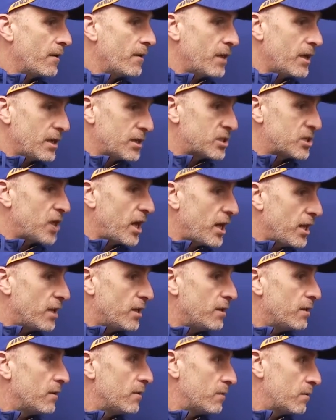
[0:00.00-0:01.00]

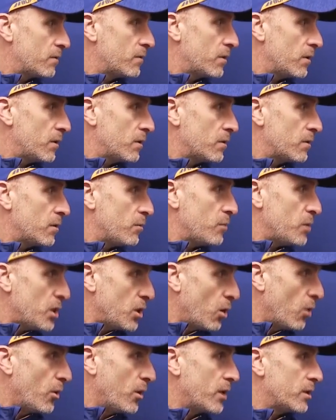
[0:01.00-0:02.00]
Excited to
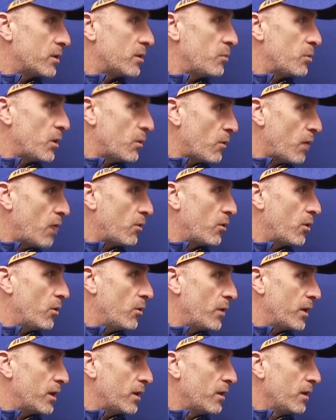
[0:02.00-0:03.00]
meet Owen, to be around
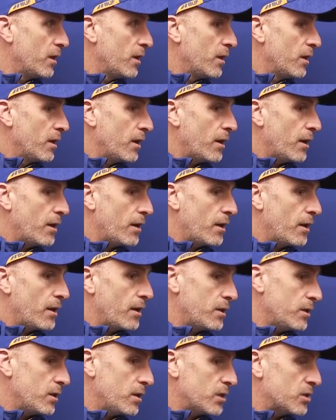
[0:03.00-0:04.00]
Owen,
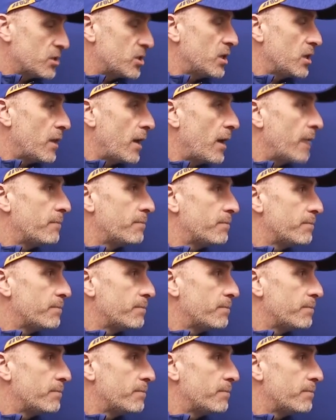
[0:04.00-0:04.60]
and you can see that.